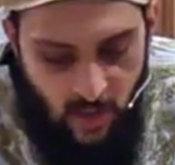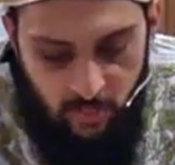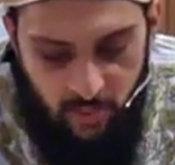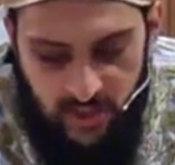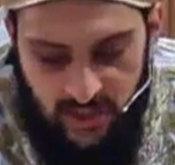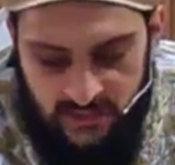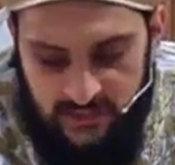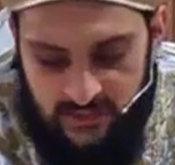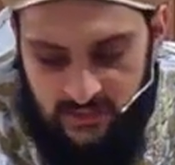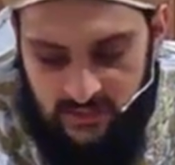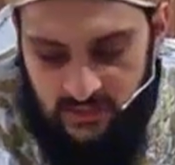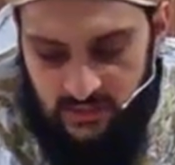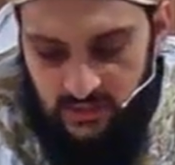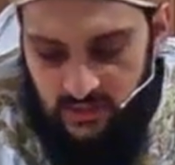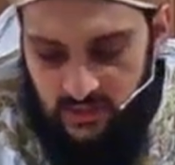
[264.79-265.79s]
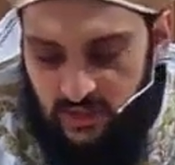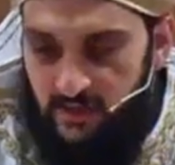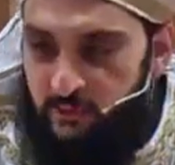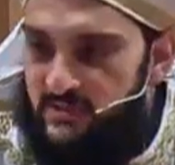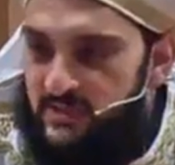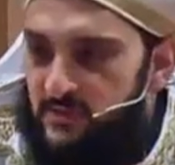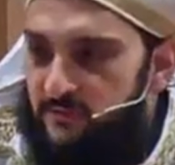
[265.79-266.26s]
But
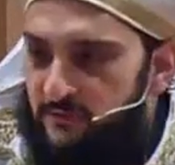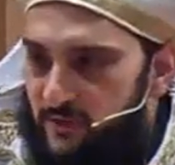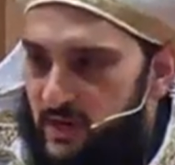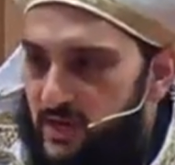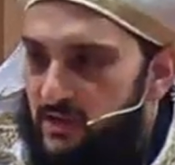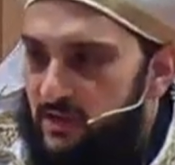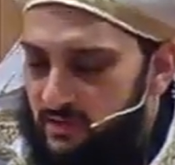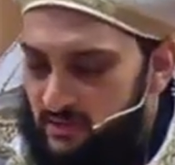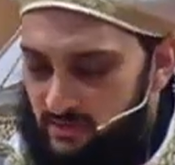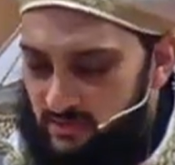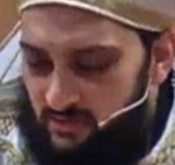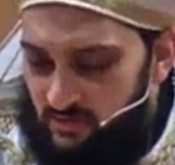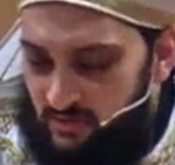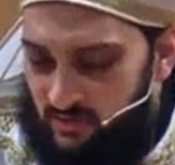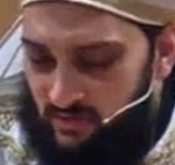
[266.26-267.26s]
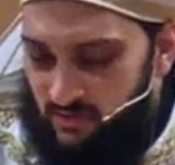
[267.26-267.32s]
he was afraid,